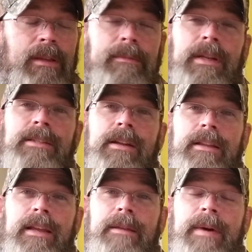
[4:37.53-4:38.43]
When I started
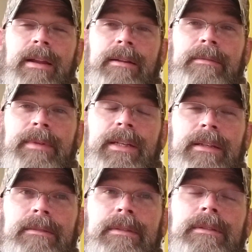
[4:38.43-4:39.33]
thinking about it, I'm
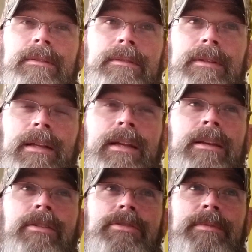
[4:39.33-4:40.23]
like, well, I like
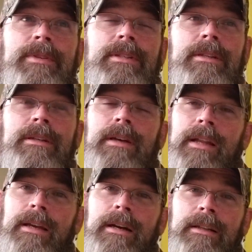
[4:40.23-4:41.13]
country music. I
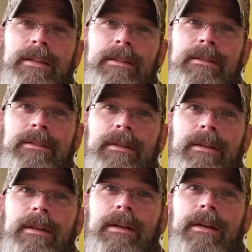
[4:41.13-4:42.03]
like hunting.
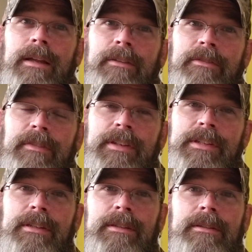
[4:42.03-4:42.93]
I like
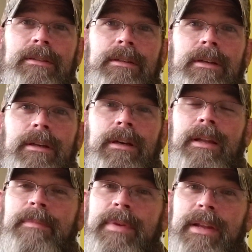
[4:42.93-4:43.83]
fishing. I
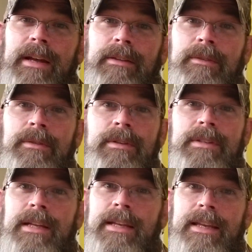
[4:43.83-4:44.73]
like being outdoors.
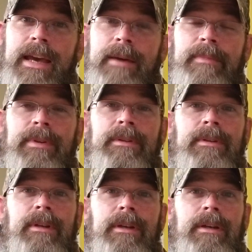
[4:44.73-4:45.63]
I like camping.
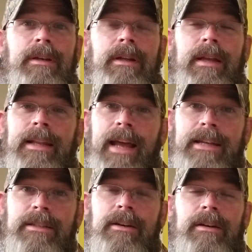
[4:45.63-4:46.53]
I like
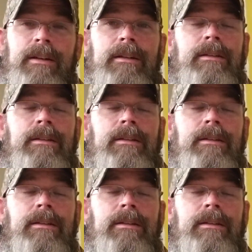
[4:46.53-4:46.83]
NASCAR.